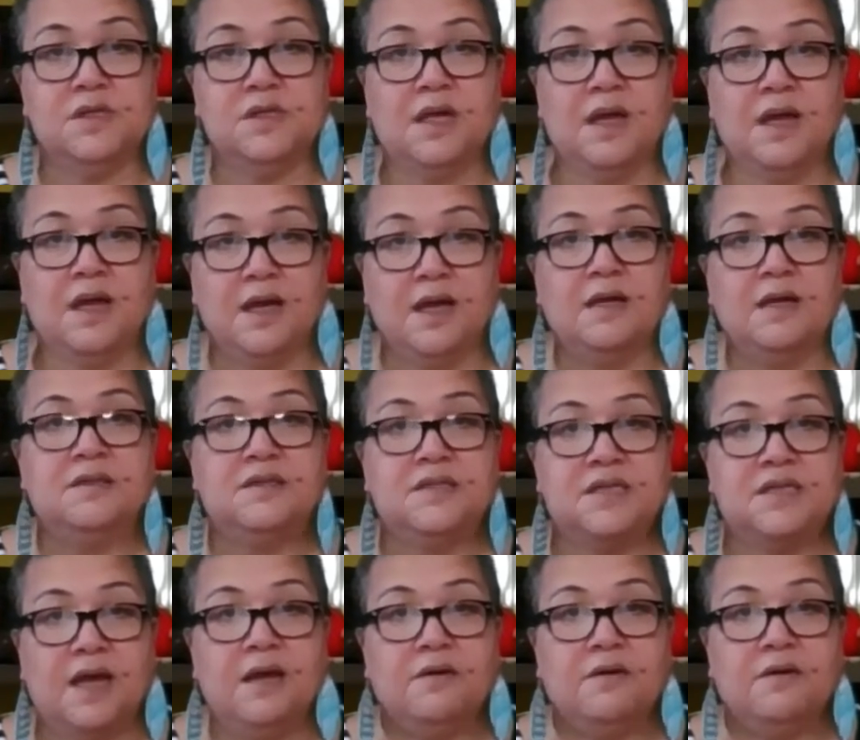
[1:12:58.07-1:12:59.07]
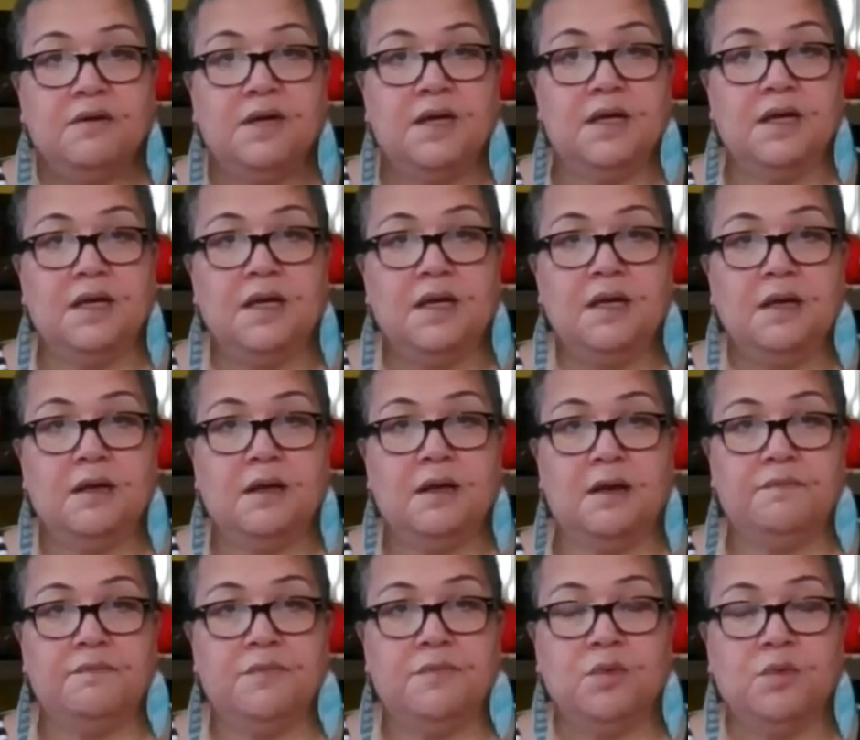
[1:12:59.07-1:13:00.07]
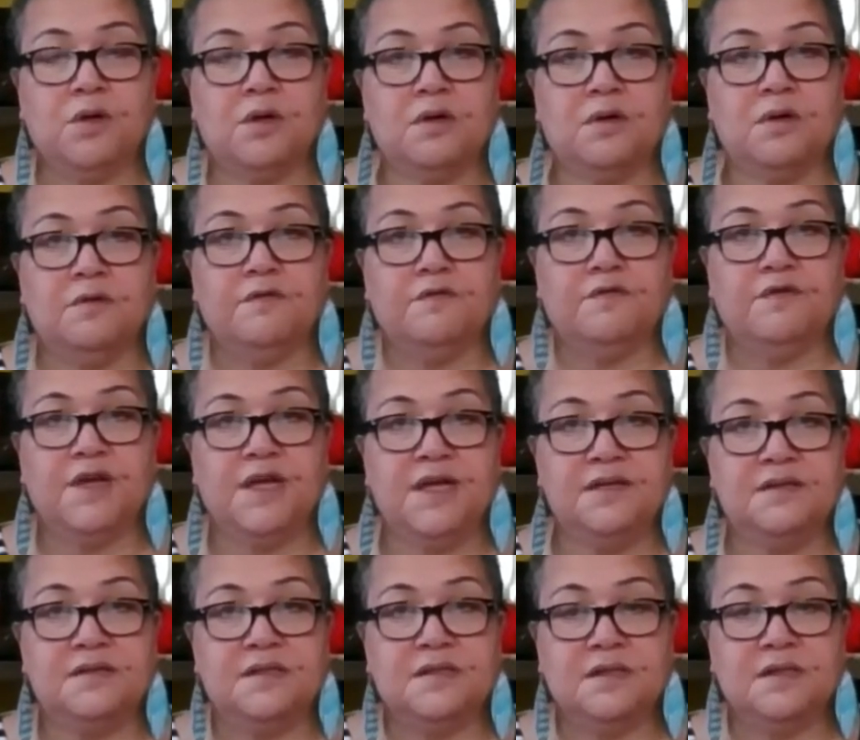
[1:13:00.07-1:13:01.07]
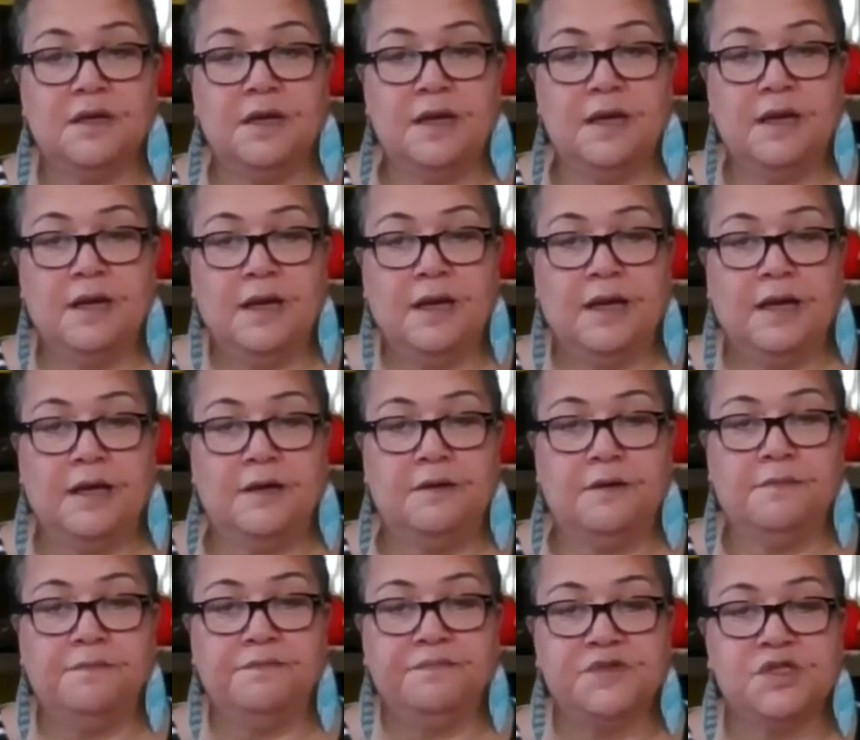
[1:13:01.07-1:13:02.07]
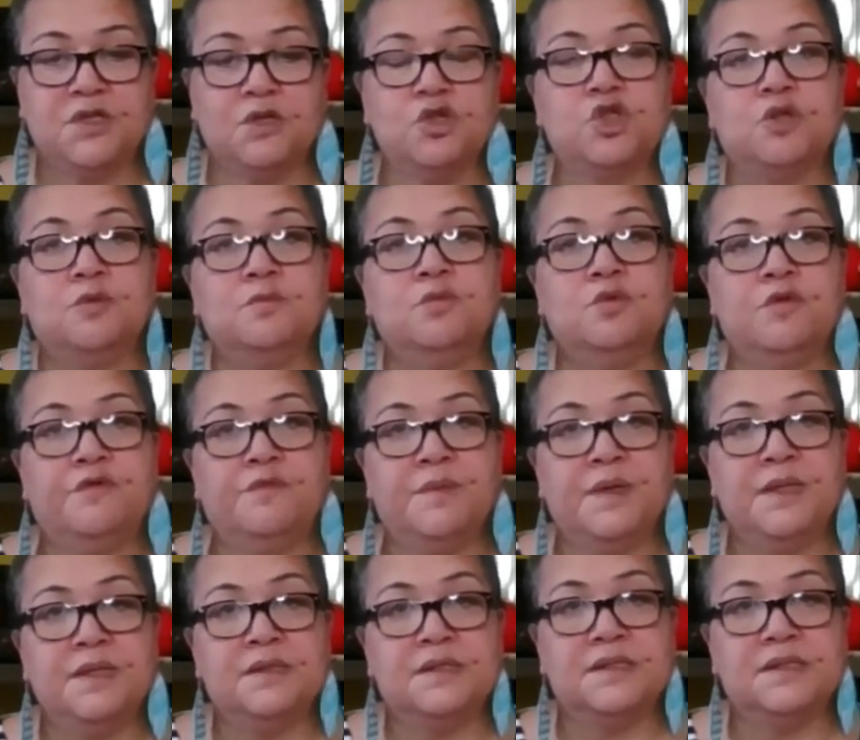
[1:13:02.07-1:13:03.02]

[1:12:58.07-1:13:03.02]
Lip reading: It'll take really the work of linked social movements